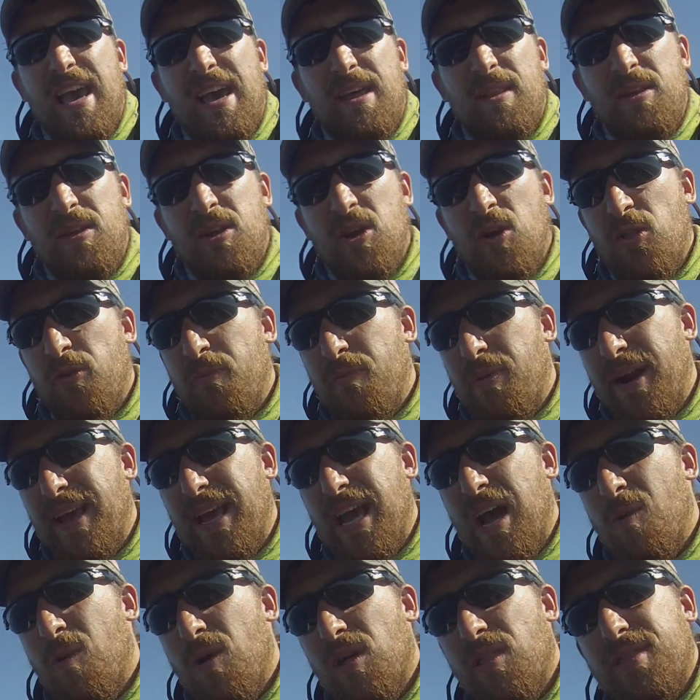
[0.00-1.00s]
And they're
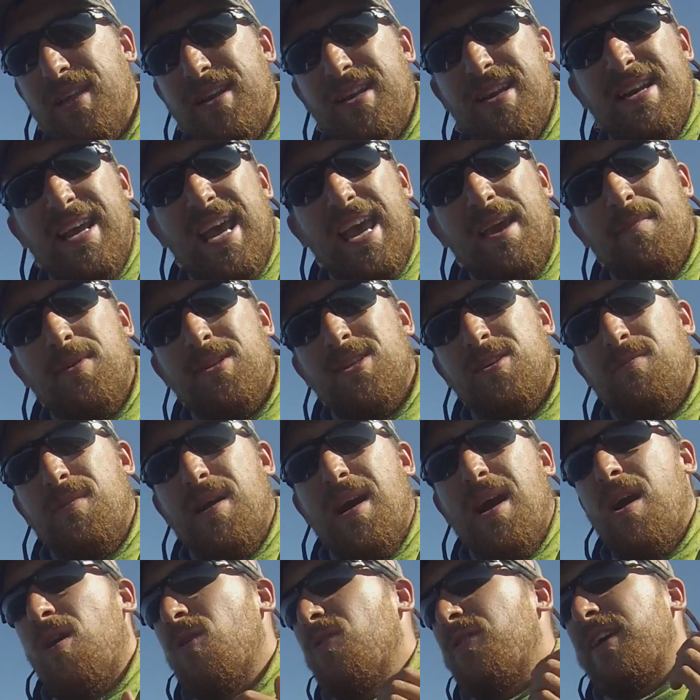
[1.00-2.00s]
biting on one thing today, but
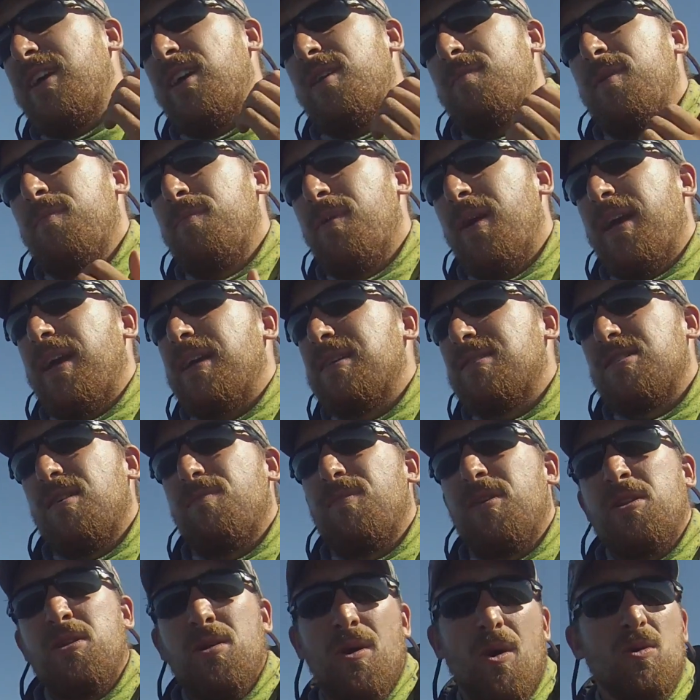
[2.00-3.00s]
tomorrow they could be biting on
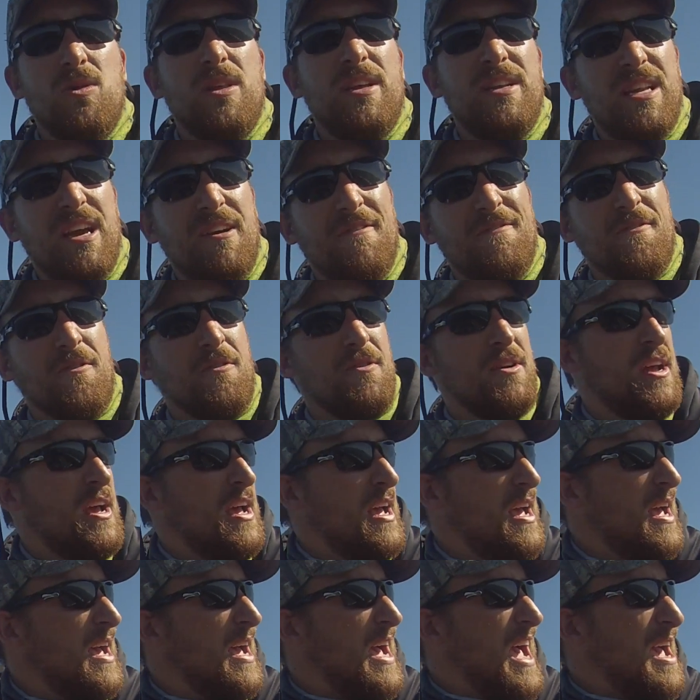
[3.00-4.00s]
something totally different.
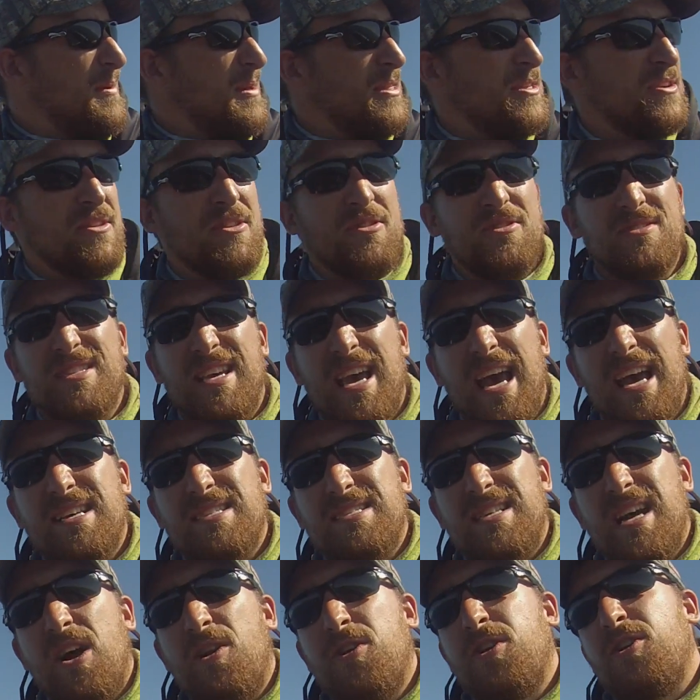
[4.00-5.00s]
I mean, there's
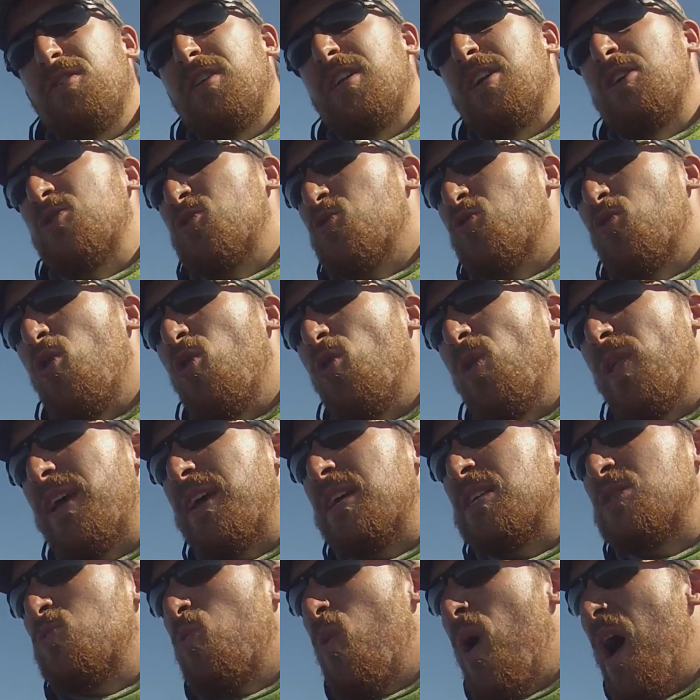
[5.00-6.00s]
guys down here that are
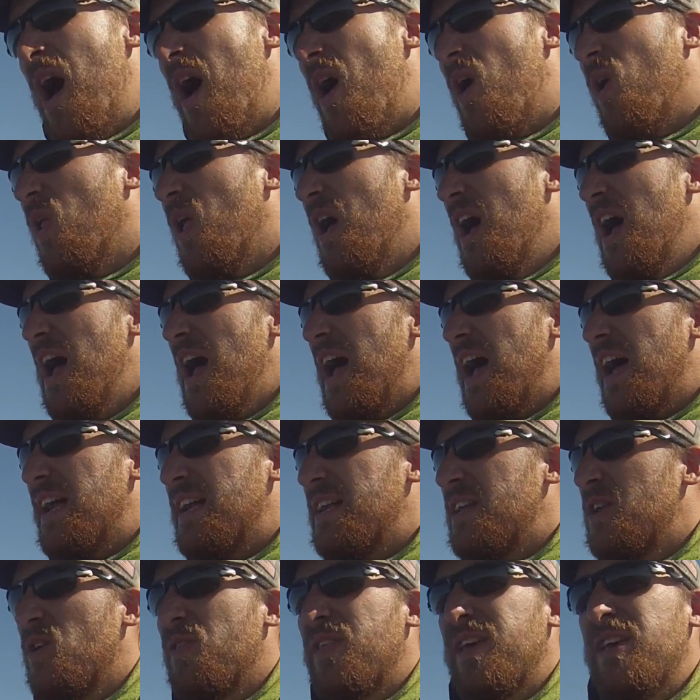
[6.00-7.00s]
trolling as well,
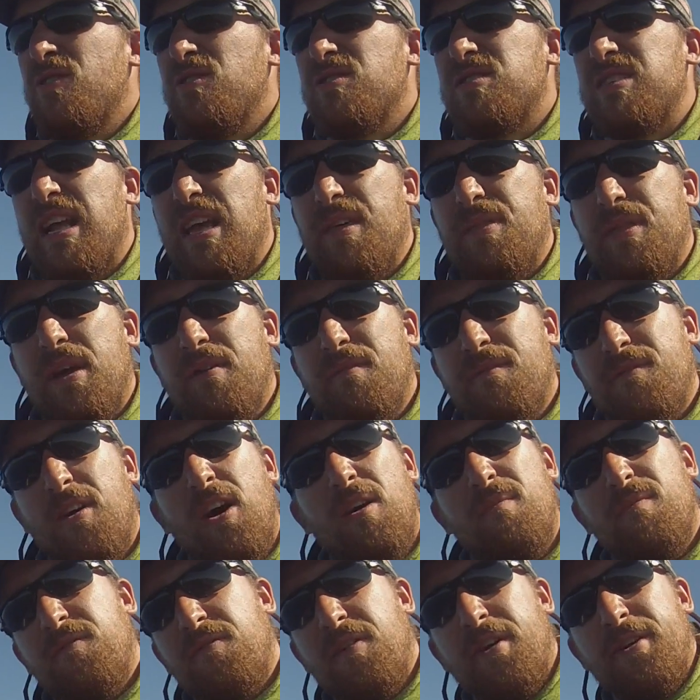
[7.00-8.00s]
and they use anything
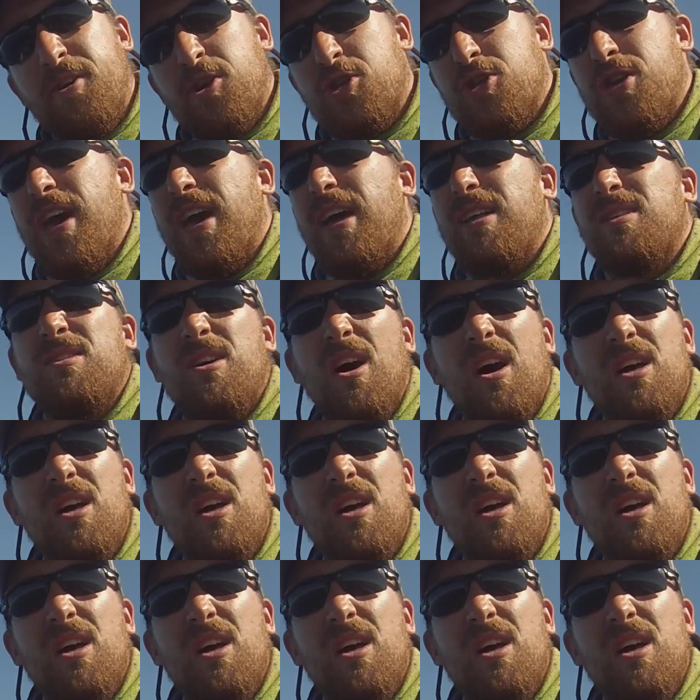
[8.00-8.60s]
from flicker shads,